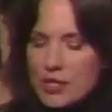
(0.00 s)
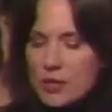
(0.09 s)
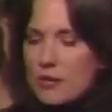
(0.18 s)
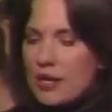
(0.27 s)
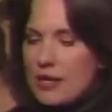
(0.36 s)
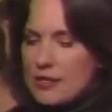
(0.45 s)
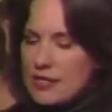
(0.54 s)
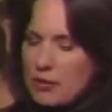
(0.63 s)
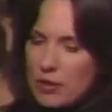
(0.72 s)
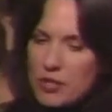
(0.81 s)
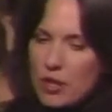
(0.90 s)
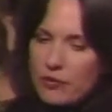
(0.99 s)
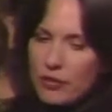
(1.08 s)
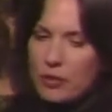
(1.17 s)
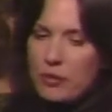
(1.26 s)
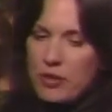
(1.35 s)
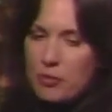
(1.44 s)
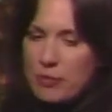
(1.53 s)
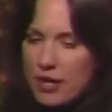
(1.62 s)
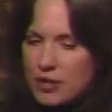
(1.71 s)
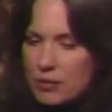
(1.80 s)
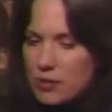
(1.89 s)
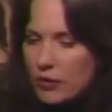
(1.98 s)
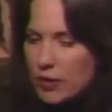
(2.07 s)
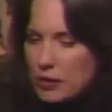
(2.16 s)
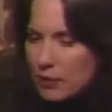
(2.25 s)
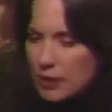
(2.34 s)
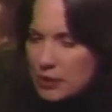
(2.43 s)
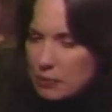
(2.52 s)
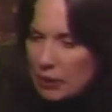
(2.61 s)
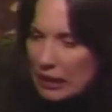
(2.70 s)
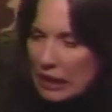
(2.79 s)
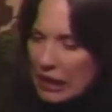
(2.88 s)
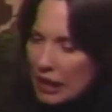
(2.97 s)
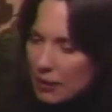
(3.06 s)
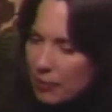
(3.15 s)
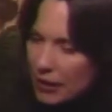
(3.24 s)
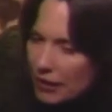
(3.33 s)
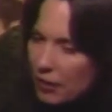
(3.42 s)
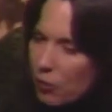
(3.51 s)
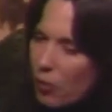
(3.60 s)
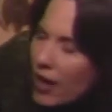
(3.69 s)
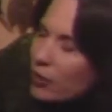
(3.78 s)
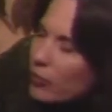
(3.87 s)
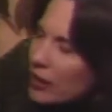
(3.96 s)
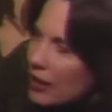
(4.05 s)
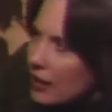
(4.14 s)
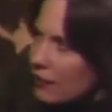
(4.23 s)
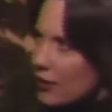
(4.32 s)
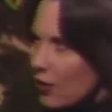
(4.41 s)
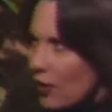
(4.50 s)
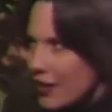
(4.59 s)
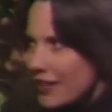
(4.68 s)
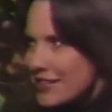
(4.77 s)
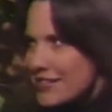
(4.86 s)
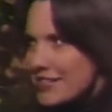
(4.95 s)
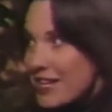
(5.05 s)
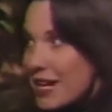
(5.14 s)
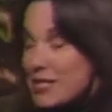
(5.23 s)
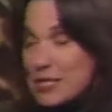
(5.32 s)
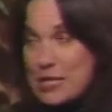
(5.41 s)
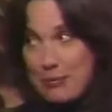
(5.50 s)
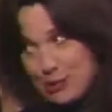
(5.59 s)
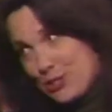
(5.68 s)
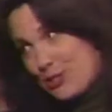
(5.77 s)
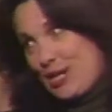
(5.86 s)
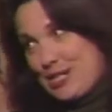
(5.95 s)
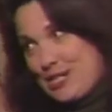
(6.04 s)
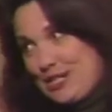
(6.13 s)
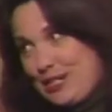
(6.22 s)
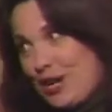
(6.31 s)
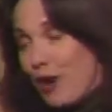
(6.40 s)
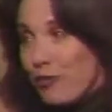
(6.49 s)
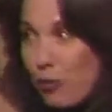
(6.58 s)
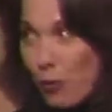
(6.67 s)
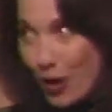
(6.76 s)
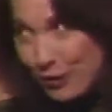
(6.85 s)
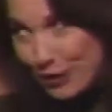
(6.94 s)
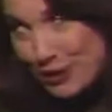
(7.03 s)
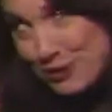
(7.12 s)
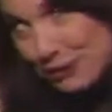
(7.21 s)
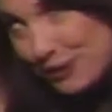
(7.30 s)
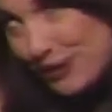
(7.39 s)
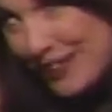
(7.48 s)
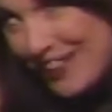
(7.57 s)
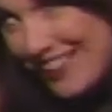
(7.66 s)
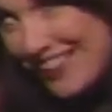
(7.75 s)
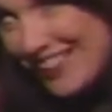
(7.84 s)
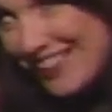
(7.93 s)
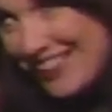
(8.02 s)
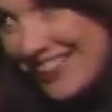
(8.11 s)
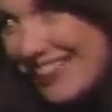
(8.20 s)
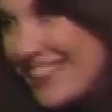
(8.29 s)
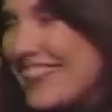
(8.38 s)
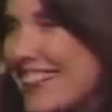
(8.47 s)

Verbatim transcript: let's do this because I want to talk further with you about it in terms of your own experience. But, mm-hmm. but why don't we give the audience a demonstration I, of one quick tool? Yeah, and why don't we